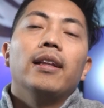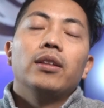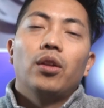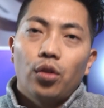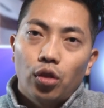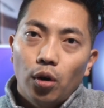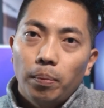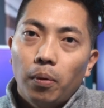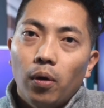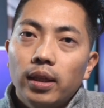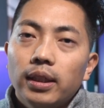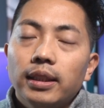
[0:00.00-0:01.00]
The third
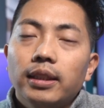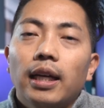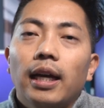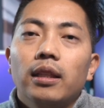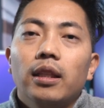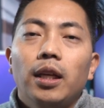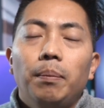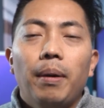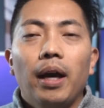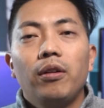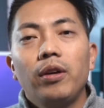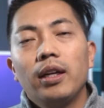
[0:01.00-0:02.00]
point is that the
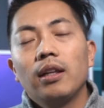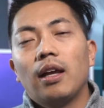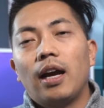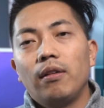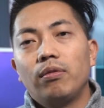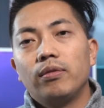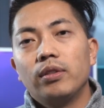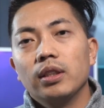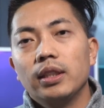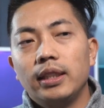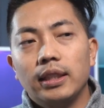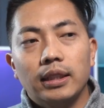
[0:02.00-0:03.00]
battery life
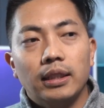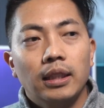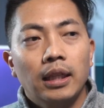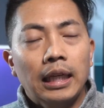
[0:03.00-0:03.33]
really